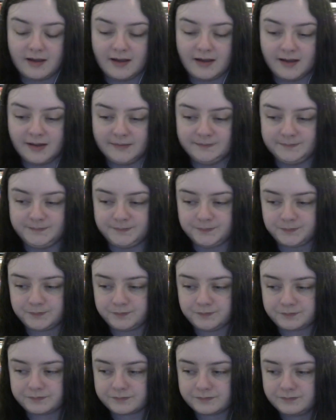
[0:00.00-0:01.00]
Um,
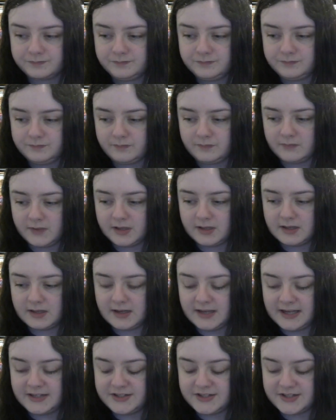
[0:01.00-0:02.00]

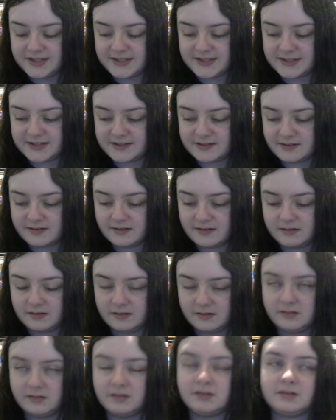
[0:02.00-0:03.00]
it just,
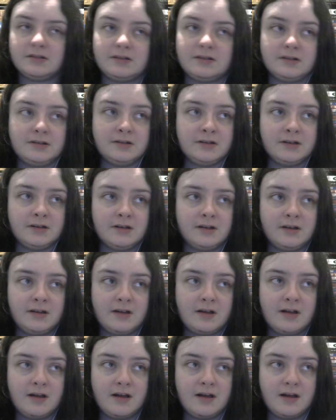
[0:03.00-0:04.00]
oh,
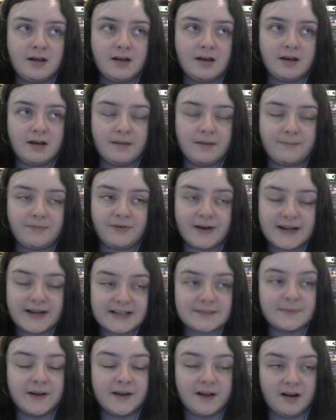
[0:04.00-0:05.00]

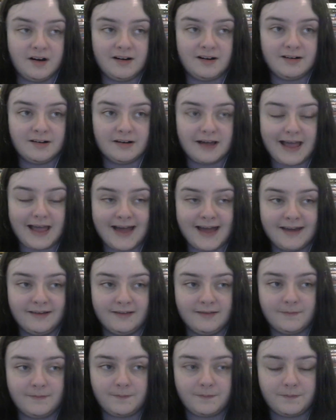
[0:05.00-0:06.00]
breaks my heart
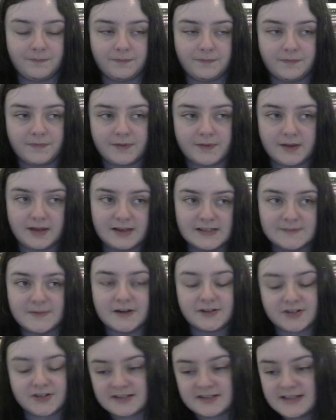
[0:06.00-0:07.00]
and as
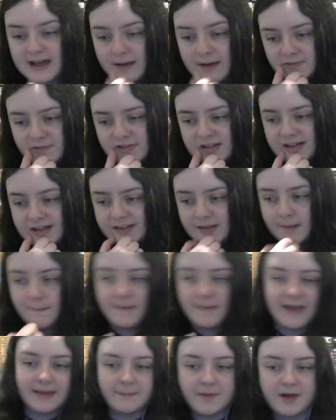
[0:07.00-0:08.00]
much as that was like the
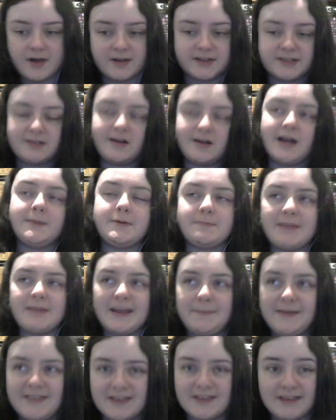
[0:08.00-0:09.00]
big murder time, and
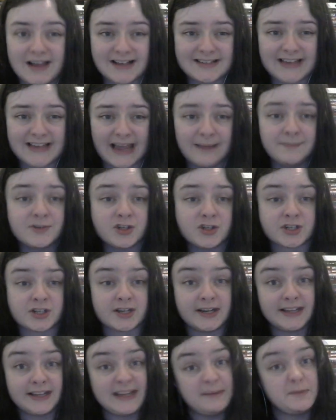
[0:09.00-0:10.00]
maybe the next games are just
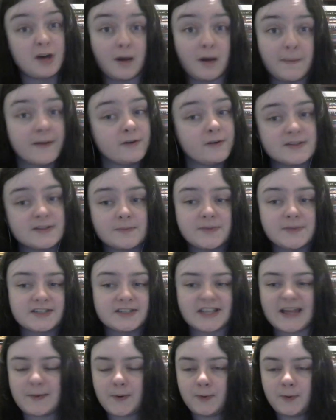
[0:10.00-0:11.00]
going to keep coming or something,
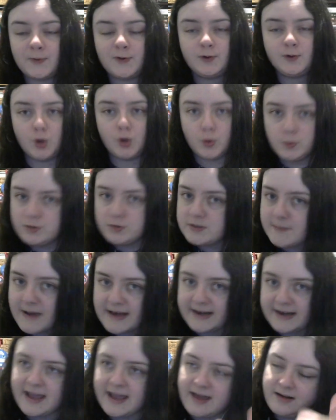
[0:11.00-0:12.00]
so they won't go to
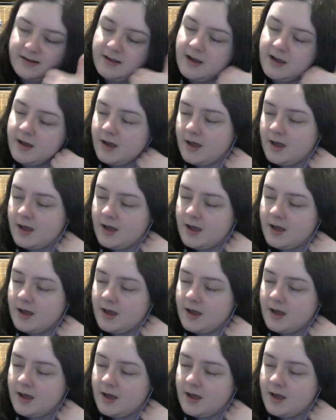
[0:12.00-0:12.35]
bed again.